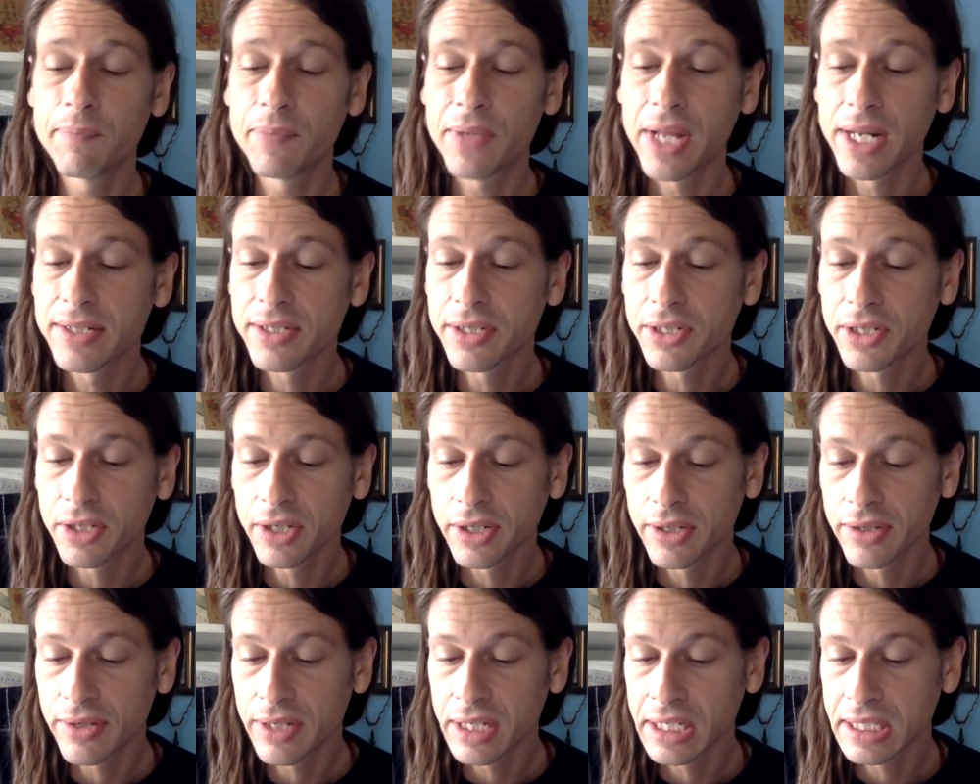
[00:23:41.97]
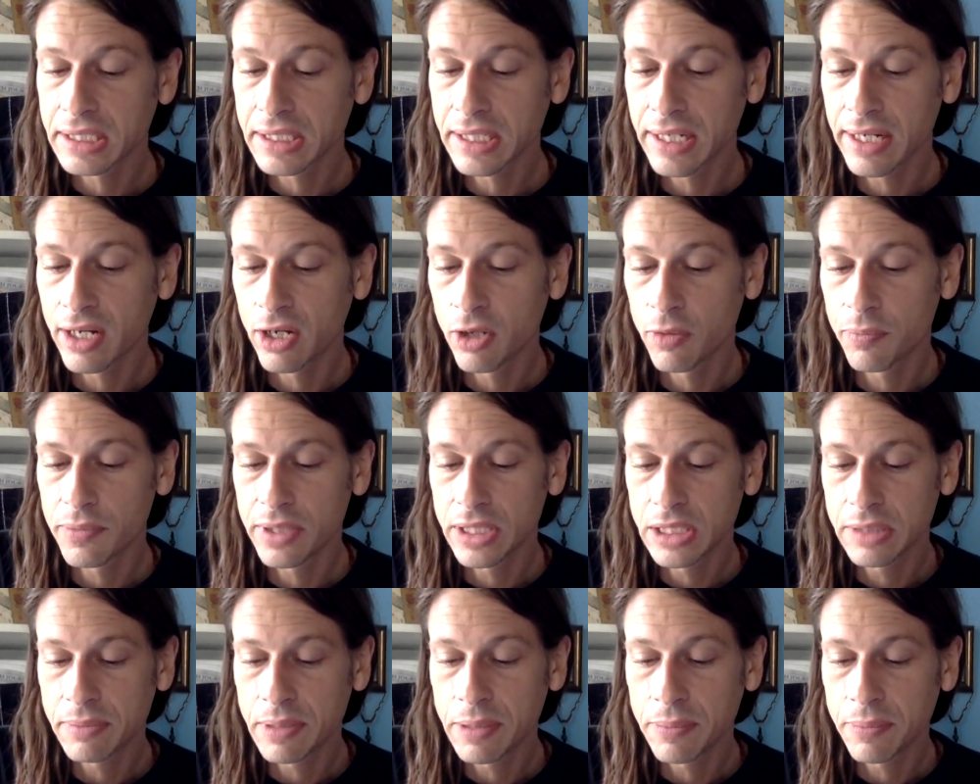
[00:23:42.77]
That's a good thing to help
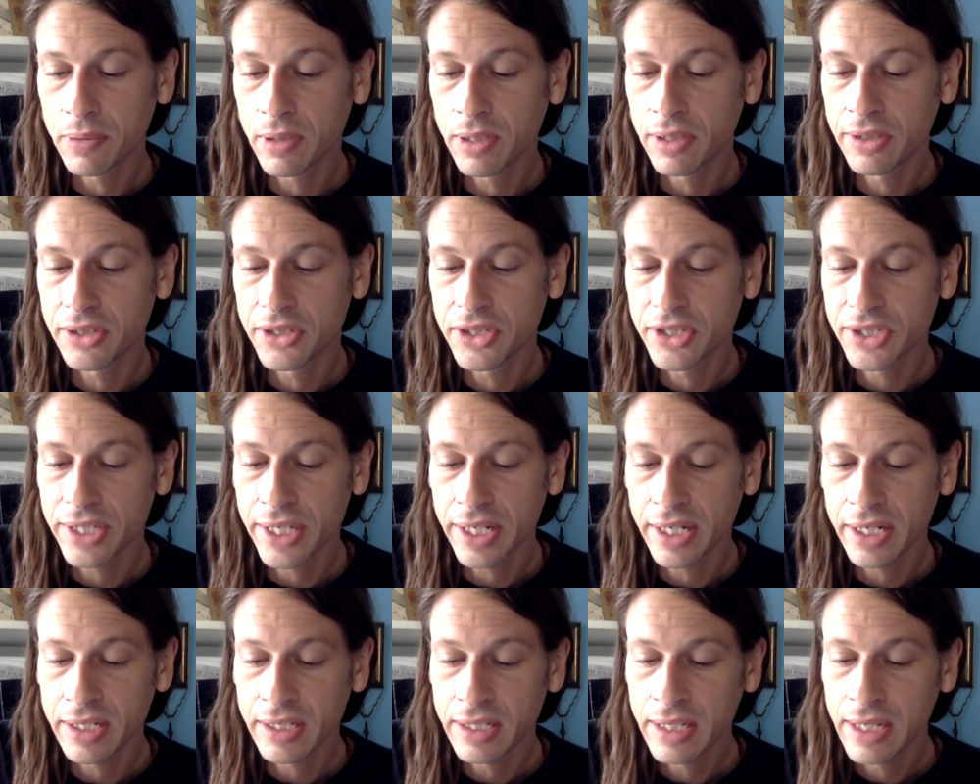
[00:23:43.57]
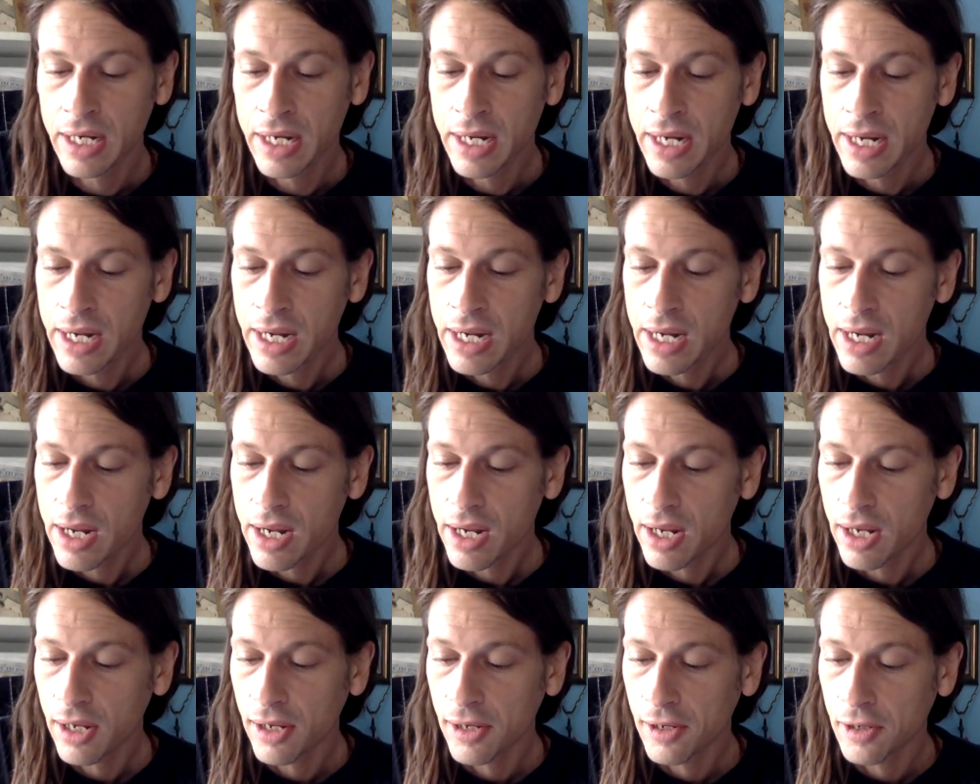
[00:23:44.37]
these people understand.
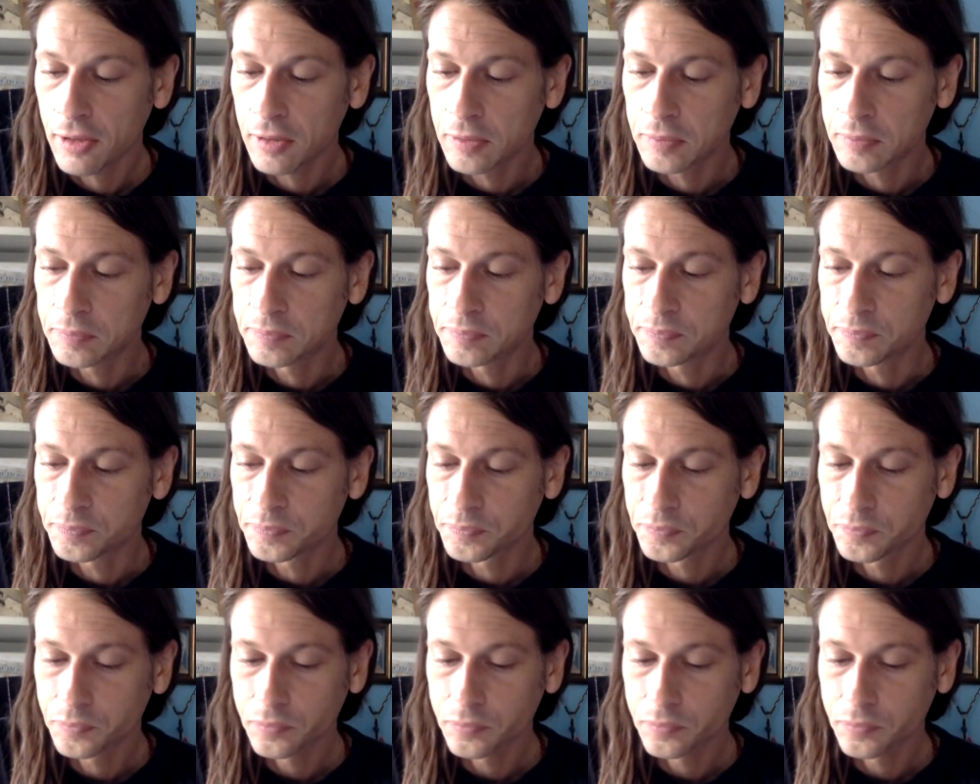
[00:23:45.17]
Um,